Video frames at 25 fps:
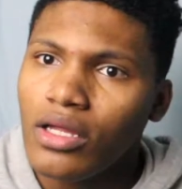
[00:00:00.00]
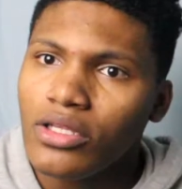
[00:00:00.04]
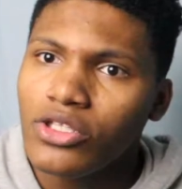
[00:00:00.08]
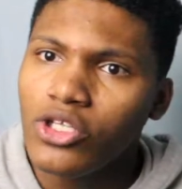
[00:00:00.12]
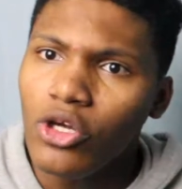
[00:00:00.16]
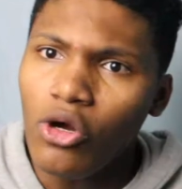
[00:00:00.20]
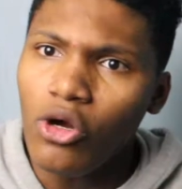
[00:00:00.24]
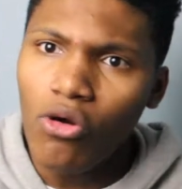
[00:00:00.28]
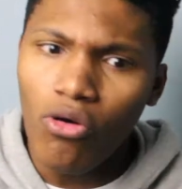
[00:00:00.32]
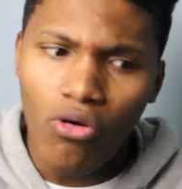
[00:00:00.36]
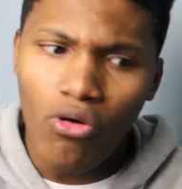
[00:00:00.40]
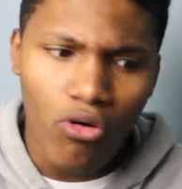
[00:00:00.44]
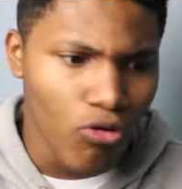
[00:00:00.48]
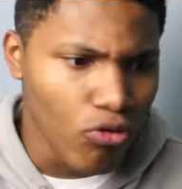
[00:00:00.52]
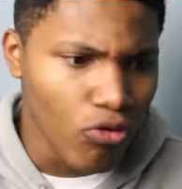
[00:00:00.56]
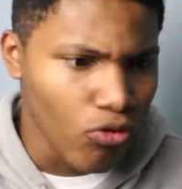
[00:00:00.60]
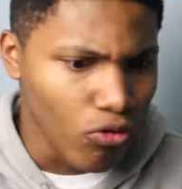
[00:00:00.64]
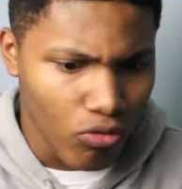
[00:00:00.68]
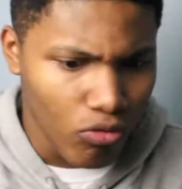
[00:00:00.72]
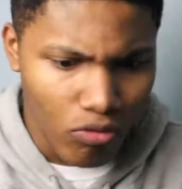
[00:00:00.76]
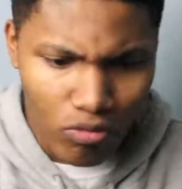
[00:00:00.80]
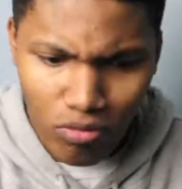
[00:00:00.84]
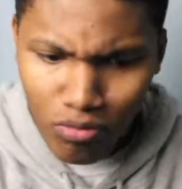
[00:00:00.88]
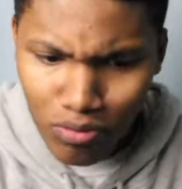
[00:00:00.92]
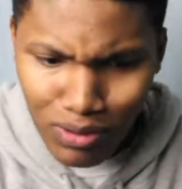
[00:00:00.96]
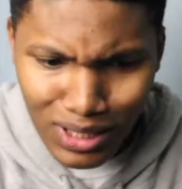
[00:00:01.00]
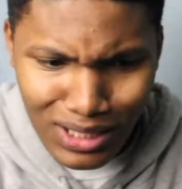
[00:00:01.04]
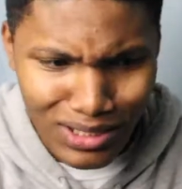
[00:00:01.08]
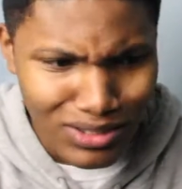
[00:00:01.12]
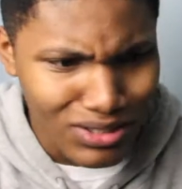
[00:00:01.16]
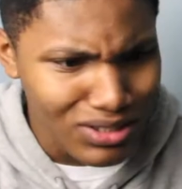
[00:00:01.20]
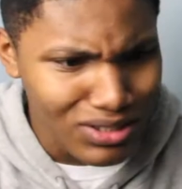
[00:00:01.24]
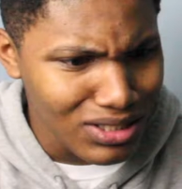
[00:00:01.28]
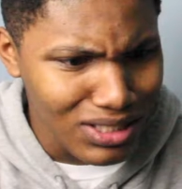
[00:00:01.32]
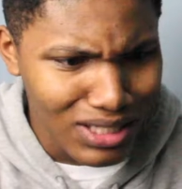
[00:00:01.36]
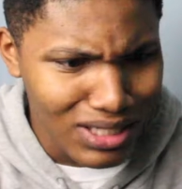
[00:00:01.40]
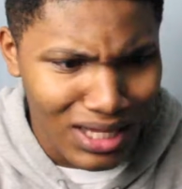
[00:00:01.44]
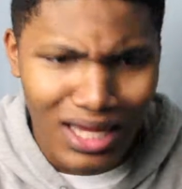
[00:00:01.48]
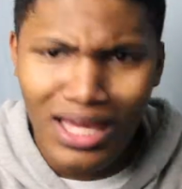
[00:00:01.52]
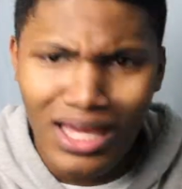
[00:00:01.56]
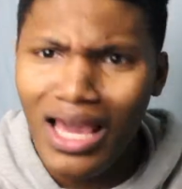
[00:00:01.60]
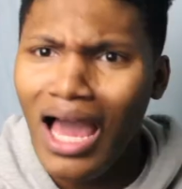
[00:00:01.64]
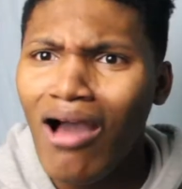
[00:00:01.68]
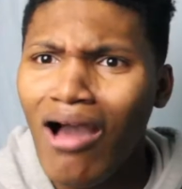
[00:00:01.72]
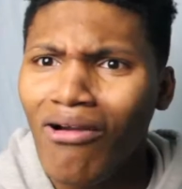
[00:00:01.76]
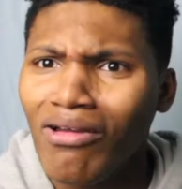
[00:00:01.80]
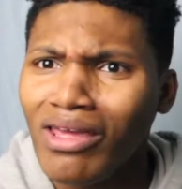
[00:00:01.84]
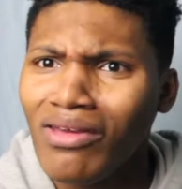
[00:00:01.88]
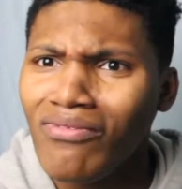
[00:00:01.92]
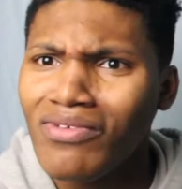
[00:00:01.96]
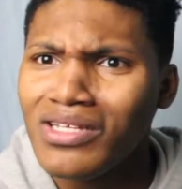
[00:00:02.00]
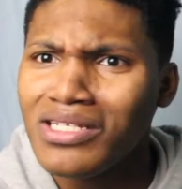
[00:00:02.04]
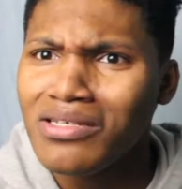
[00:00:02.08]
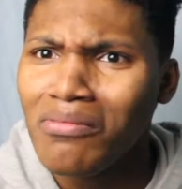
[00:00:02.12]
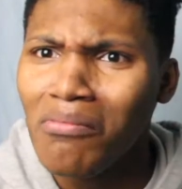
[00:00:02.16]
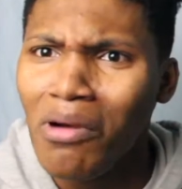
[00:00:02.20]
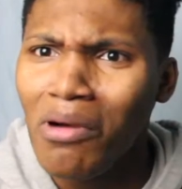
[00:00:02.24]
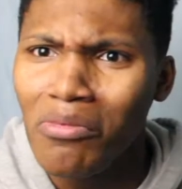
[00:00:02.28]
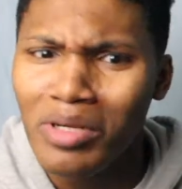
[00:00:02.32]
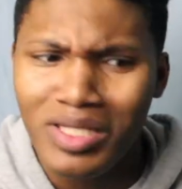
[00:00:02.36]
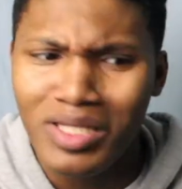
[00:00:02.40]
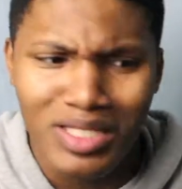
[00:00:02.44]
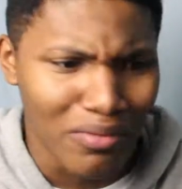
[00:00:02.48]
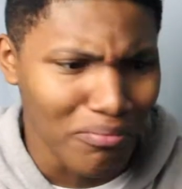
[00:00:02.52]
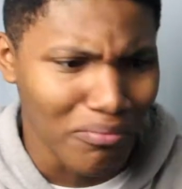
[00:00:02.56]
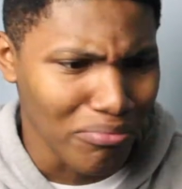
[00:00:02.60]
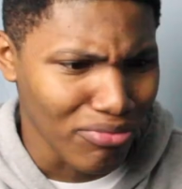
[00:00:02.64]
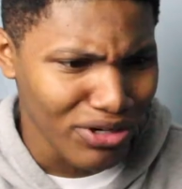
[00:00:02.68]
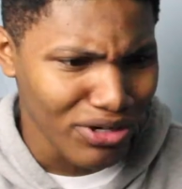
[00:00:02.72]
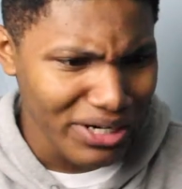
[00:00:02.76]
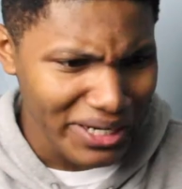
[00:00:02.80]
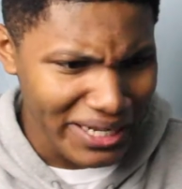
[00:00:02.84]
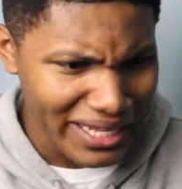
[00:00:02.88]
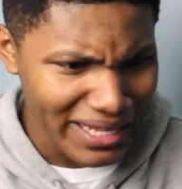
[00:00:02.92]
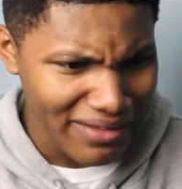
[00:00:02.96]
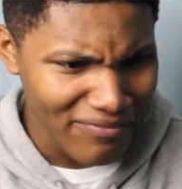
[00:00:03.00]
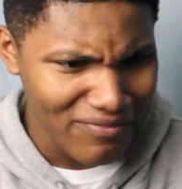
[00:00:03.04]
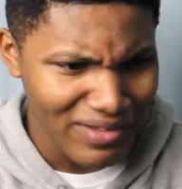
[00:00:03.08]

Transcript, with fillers: Dude, what is, can y'all give us a moment to breathe?